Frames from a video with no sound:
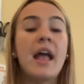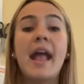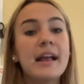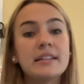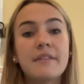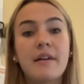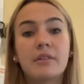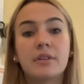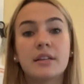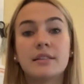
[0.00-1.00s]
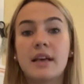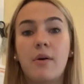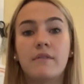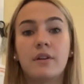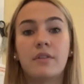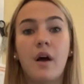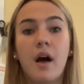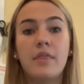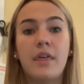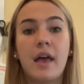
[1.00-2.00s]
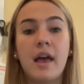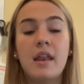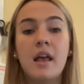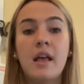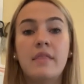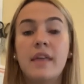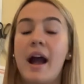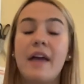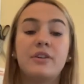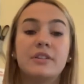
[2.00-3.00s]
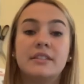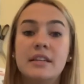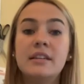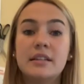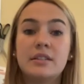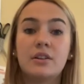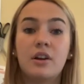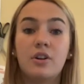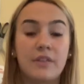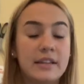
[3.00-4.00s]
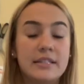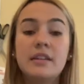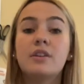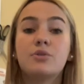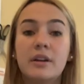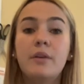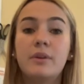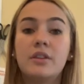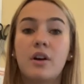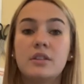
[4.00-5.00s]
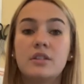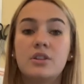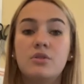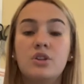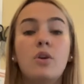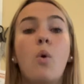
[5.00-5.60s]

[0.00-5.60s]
Anti-Federalists, however, thought that they either didn't agree with the Constitution,